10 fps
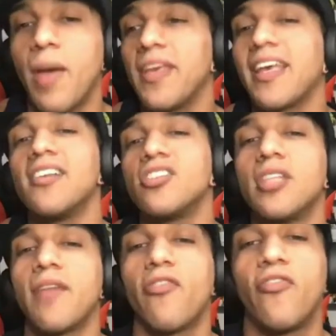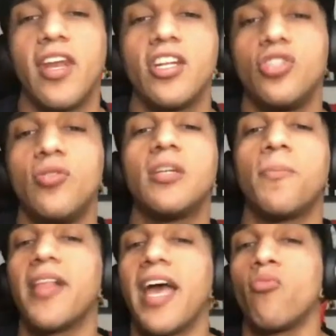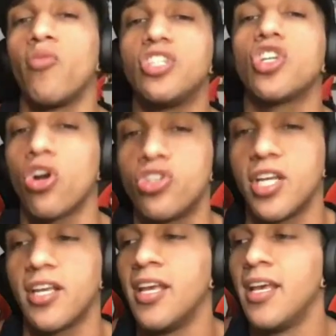because you'll never finish, you need to plan recharging